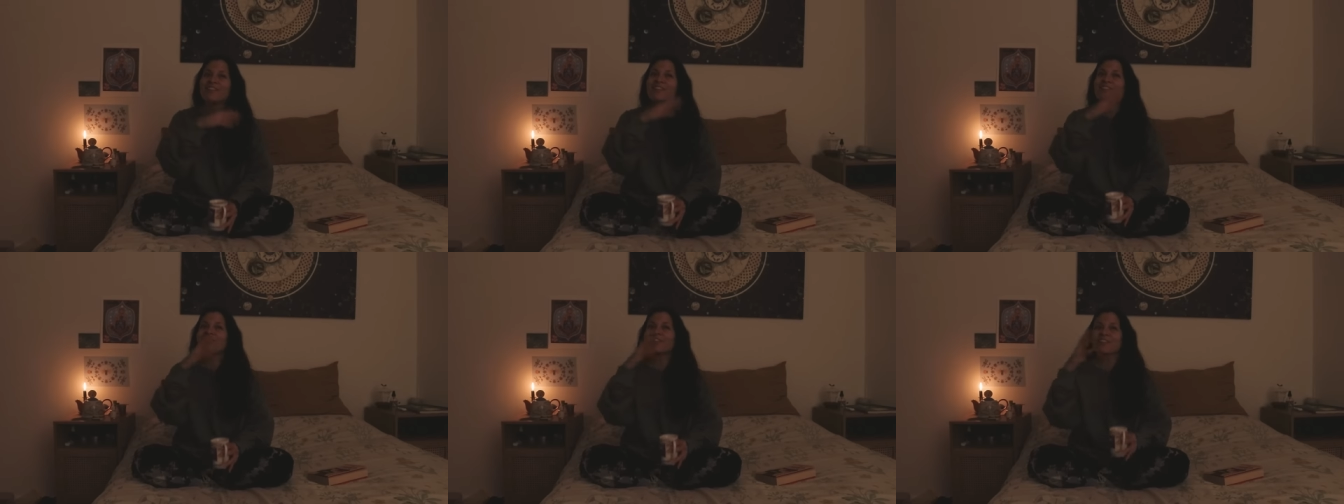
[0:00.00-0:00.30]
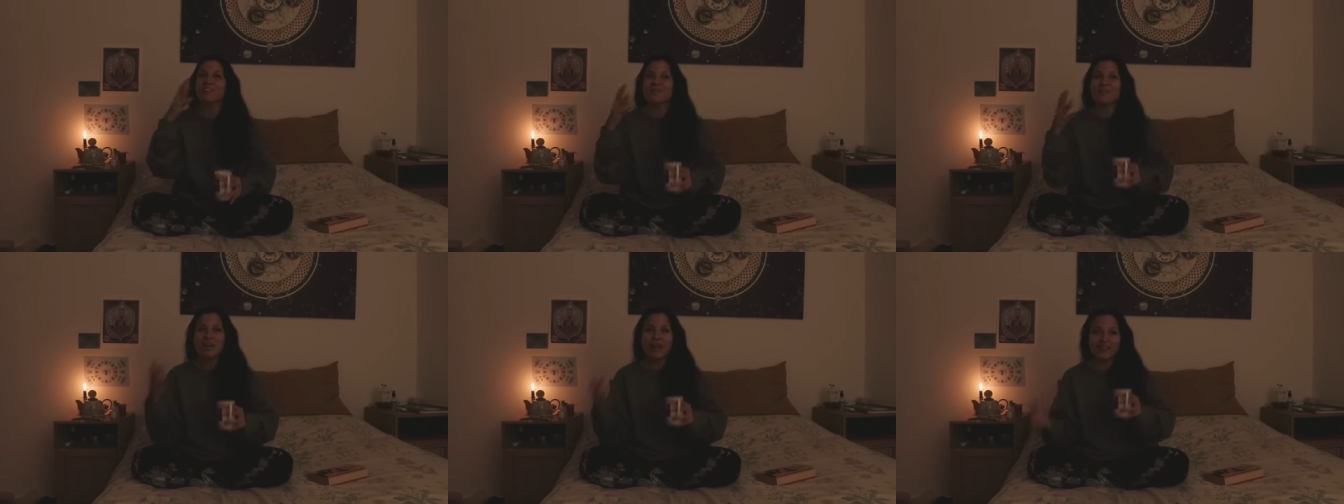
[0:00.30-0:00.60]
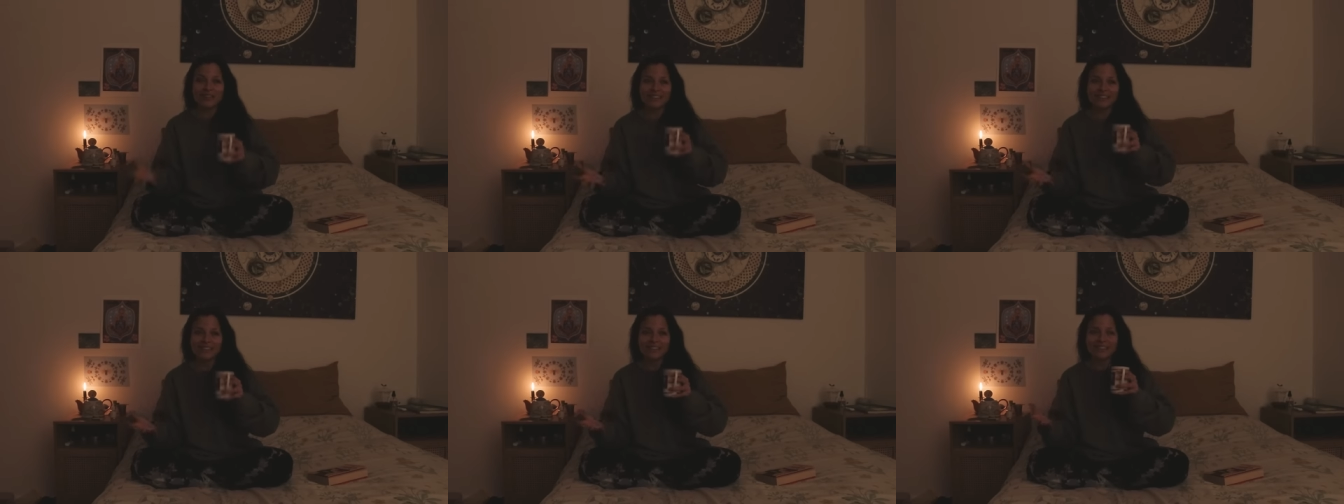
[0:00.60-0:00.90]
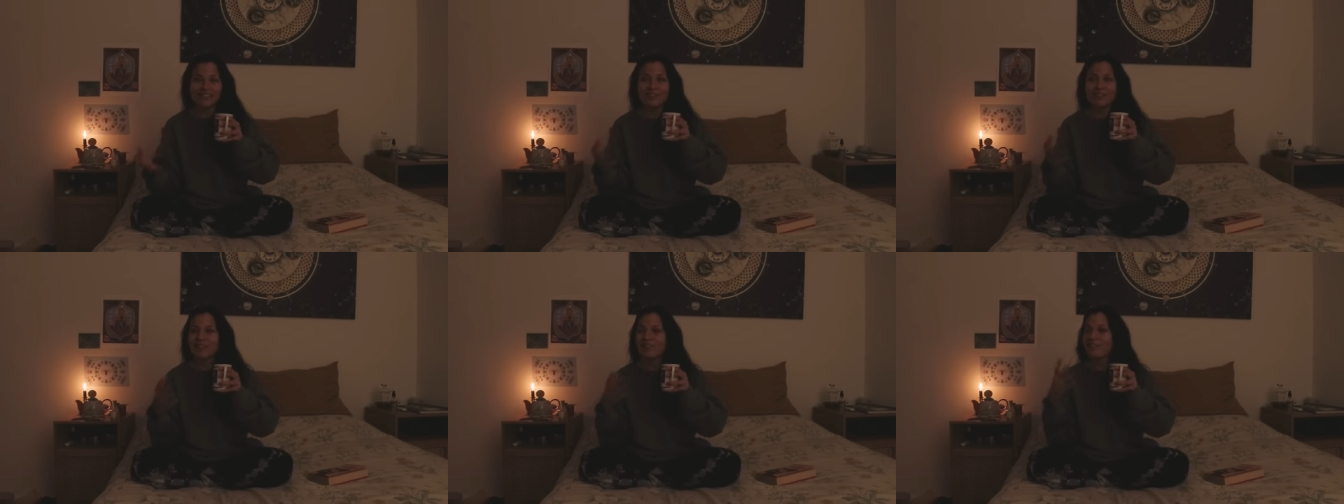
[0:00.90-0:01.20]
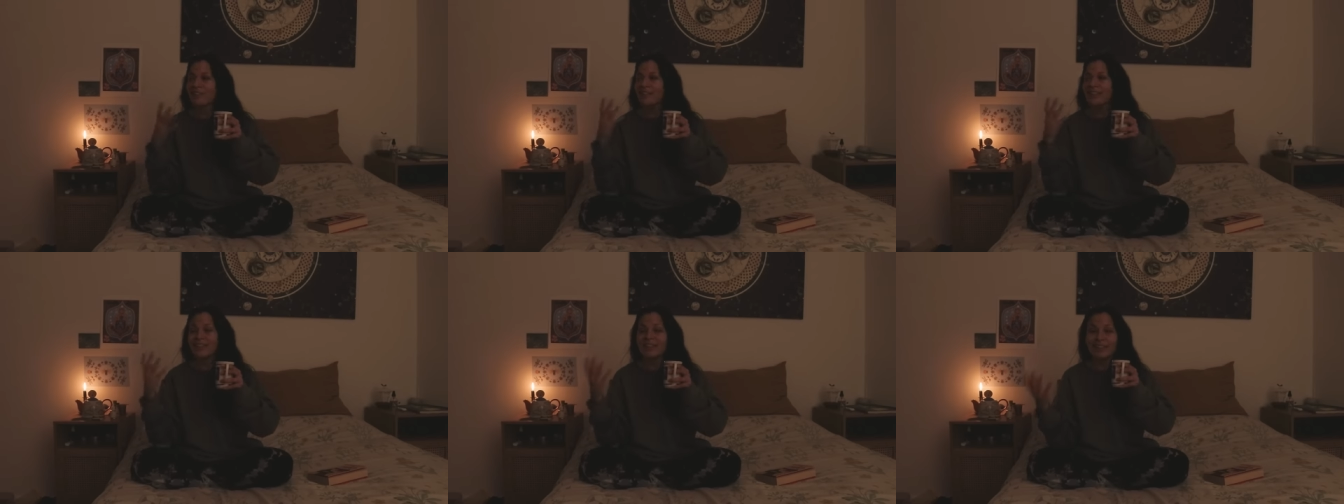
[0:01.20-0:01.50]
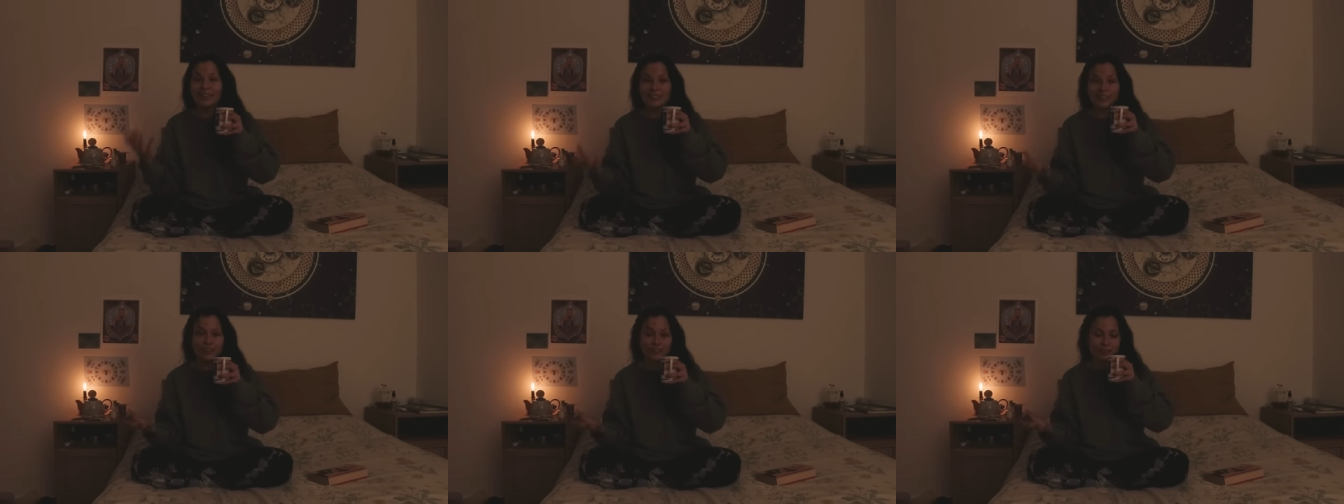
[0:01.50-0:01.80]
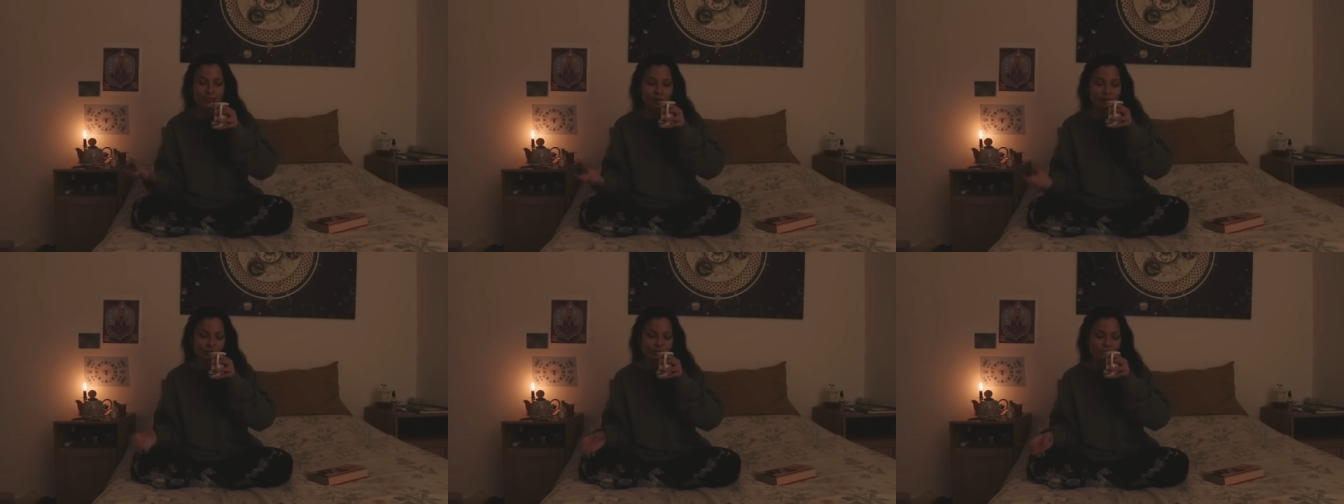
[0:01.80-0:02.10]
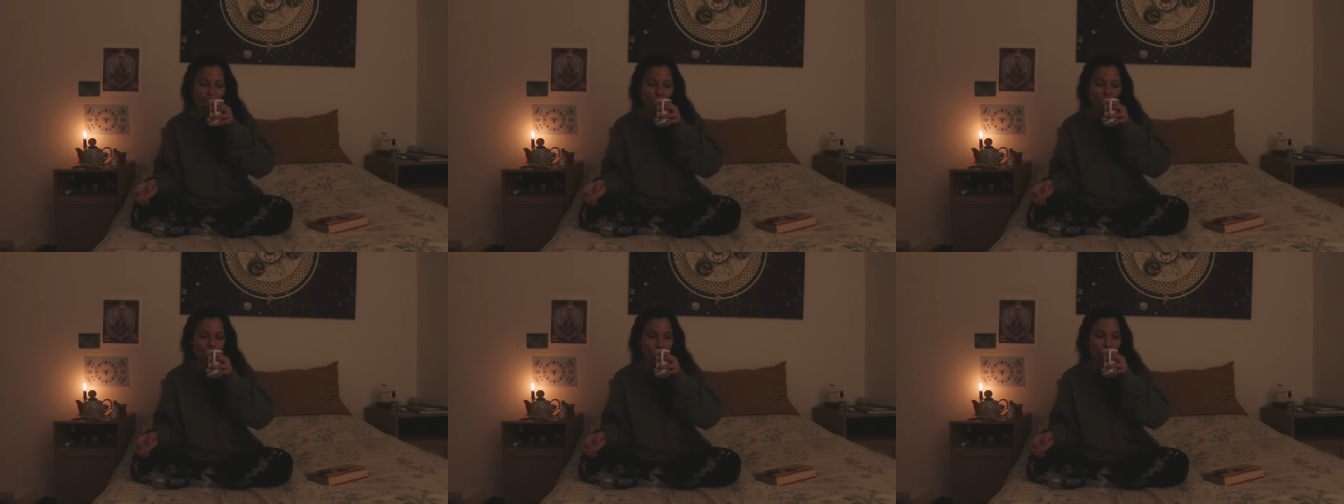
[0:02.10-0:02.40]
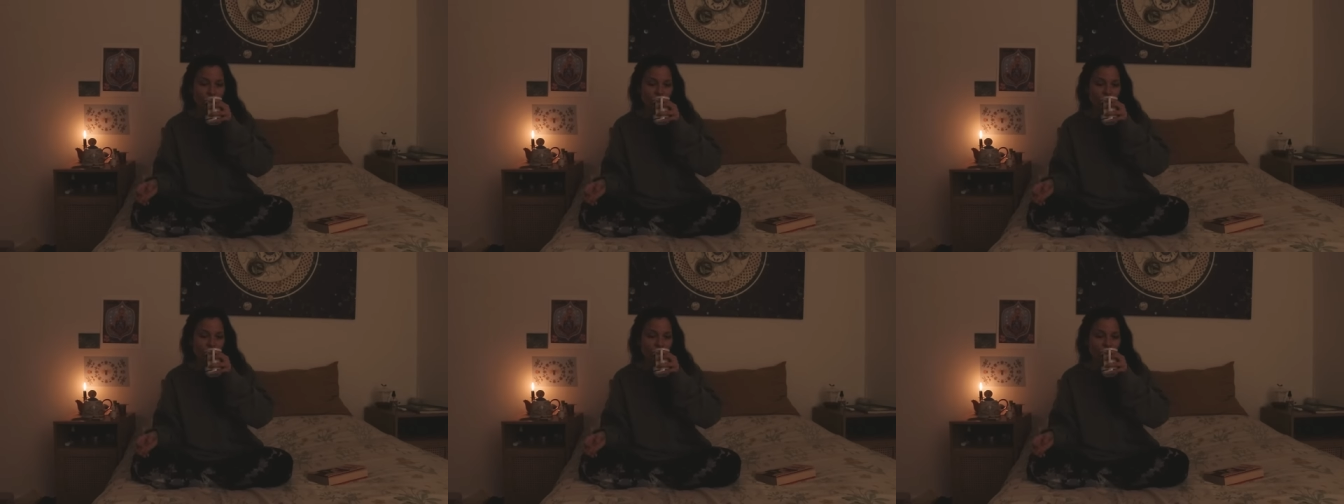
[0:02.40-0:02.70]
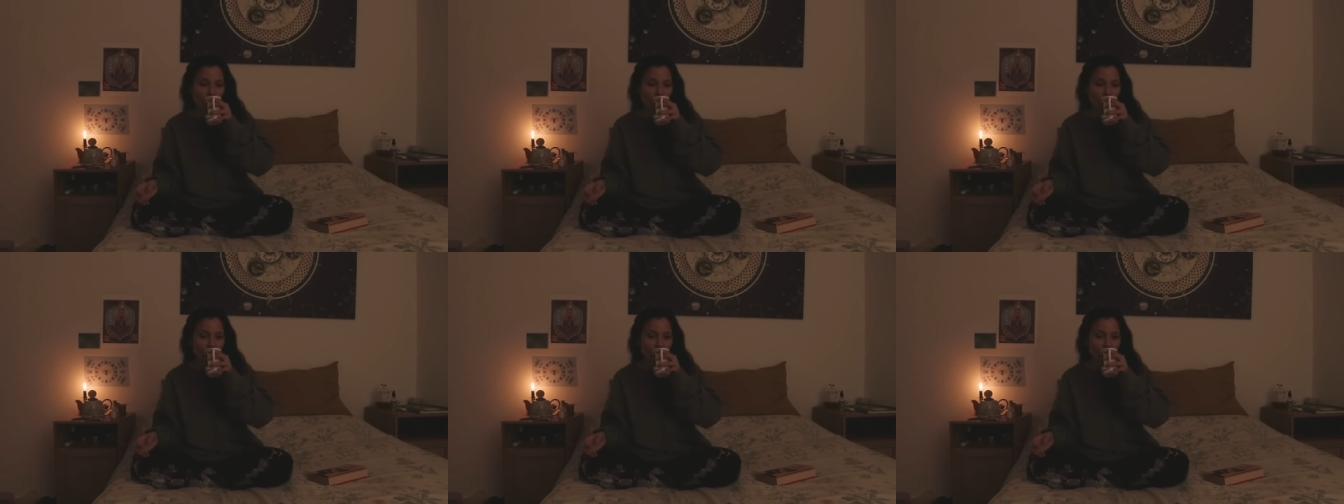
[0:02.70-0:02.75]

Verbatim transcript: for the past year or so.